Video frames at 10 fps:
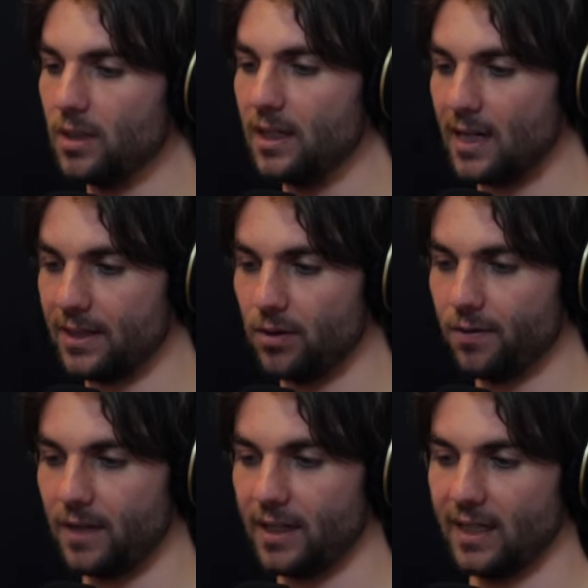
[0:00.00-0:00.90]

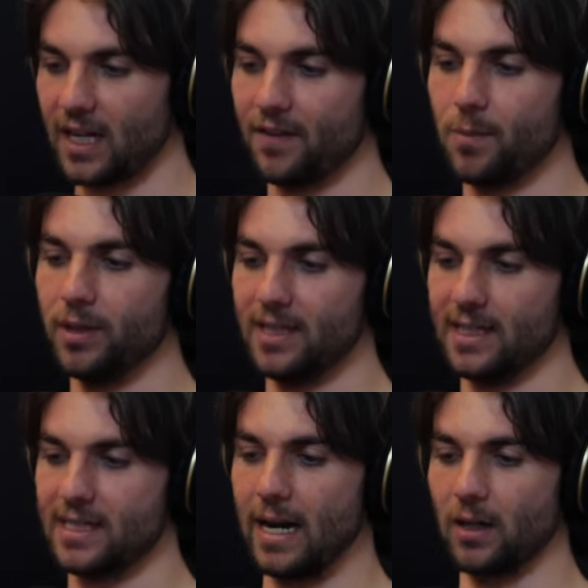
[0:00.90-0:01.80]
do find like if I put
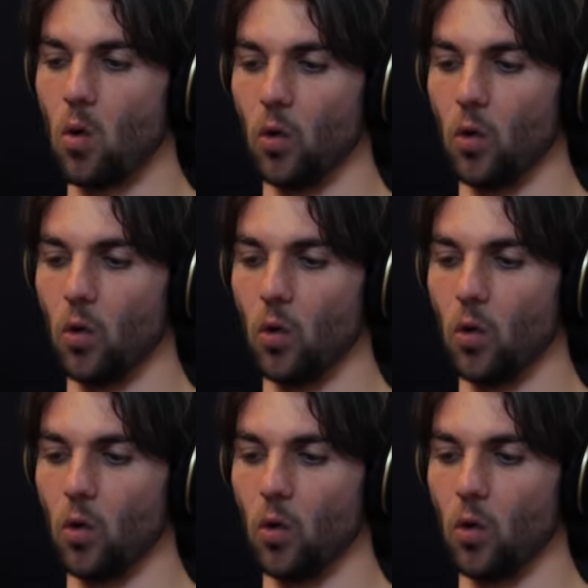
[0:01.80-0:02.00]
the attack